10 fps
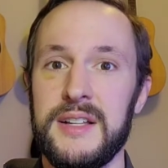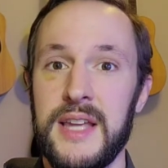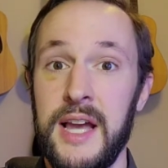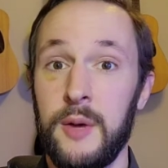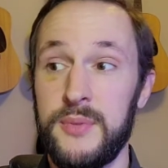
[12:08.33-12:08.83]

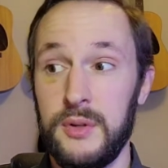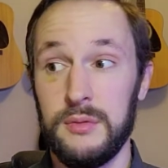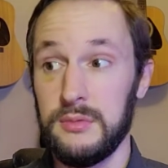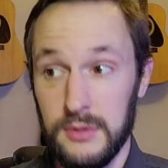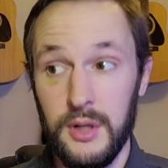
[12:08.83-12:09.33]
to help
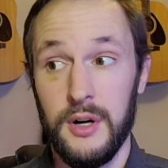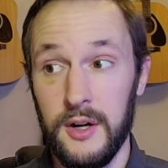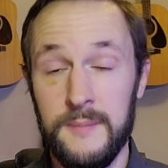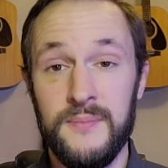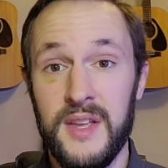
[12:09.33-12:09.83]
you
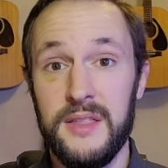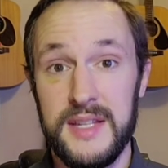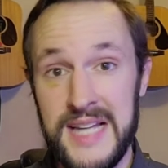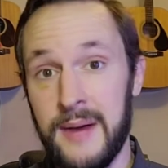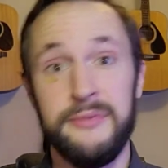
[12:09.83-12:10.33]
learn
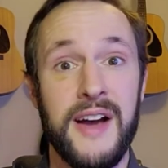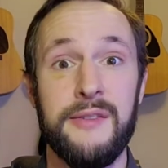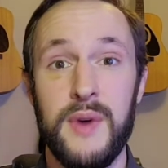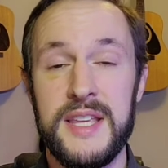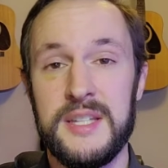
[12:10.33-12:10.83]
the top
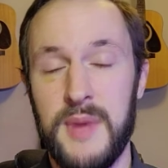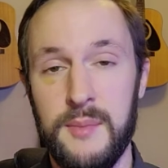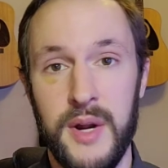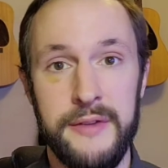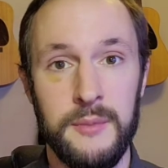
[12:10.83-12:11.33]
5 ways to
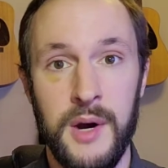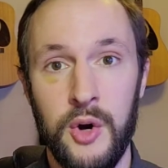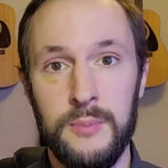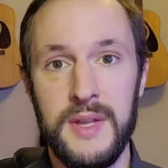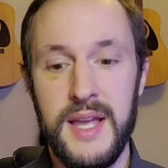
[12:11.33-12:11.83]
make money from
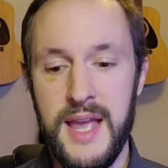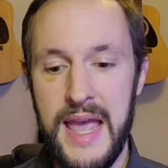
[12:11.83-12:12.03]
home.